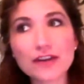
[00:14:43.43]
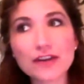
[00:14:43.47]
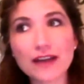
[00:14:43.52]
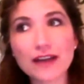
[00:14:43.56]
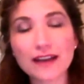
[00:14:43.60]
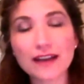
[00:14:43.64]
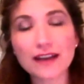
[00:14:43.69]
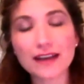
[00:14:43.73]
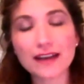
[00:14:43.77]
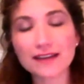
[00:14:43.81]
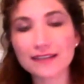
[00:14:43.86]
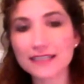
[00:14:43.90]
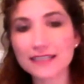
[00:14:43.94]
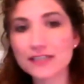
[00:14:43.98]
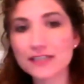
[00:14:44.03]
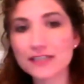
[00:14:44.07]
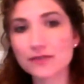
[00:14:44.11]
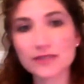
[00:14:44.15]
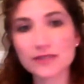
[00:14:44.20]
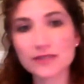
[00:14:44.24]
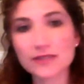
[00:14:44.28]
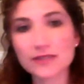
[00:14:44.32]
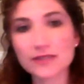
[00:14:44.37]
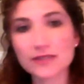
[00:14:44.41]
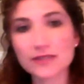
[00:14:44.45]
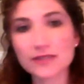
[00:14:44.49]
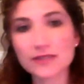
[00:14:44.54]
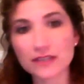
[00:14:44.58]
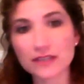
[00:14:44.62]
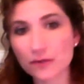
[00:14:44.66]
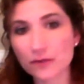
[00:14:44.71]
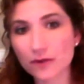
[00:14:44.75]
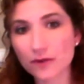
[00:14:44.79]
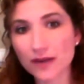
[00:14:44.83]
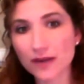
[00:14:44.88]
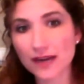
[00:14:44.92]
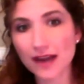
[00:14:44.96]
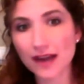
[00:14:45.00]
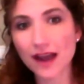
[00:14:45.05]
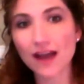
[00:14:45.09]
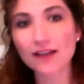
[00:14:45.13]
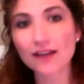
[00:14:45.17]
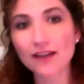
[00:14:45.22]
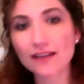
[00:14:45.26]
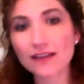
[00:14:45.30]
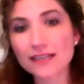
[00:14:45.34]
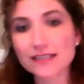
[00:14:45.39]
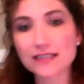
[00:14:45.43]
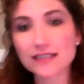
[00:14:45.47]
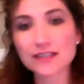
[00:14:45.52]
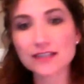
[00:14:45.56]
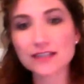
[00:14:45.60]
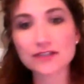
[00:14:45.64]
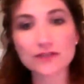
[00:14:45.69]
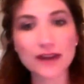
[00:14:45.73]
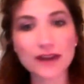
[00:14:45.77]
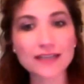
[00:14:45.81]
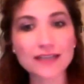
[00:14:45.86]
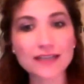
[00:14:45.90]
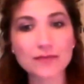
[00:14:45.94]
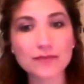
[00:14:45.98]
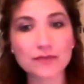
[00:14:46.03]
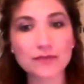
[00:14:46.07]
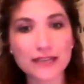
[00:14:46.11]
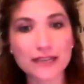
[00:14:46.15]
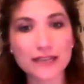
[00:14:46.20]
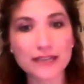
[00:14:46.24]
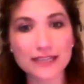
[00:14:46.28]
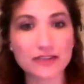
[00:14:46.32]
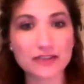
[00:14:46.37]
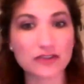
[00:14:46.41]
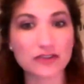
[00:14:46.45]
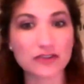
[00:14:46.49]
at least to a certain degree, how these distractible kids learn.